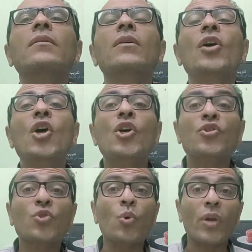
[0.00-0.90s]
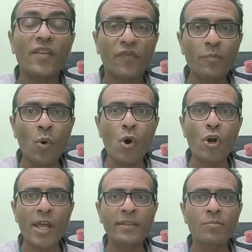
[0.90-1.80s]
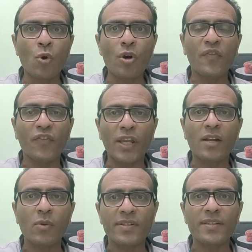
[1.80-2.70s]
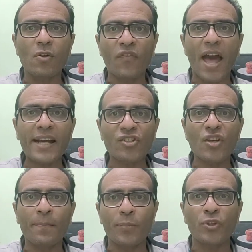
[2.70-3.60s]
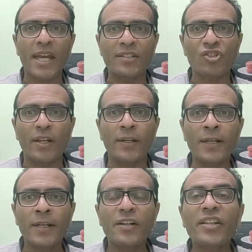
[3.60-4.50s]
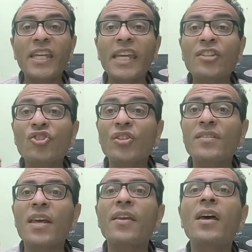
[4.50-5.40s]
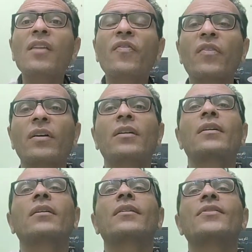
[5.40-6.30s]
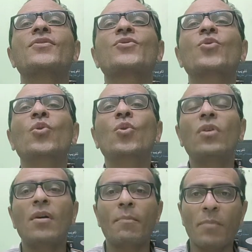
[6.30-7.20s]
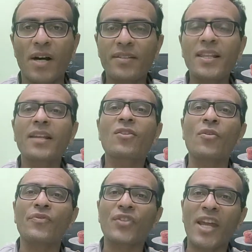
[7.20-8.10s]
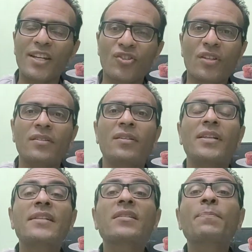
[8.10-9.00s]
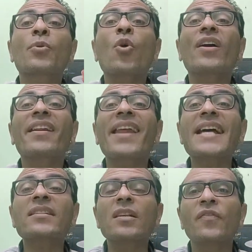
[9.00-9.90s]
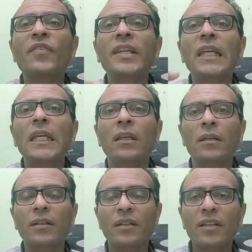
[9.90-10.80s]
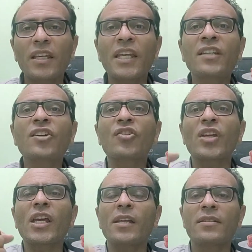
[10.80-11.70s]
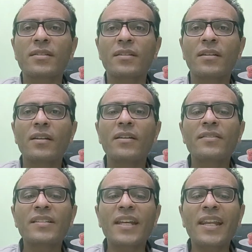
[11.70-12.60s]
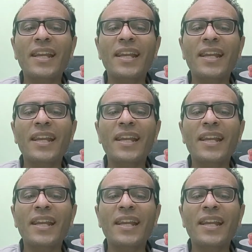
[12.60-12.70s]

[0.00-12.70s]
So if more and more frequency of action potential reaches the nerve, so muscle contraction is progressively increased till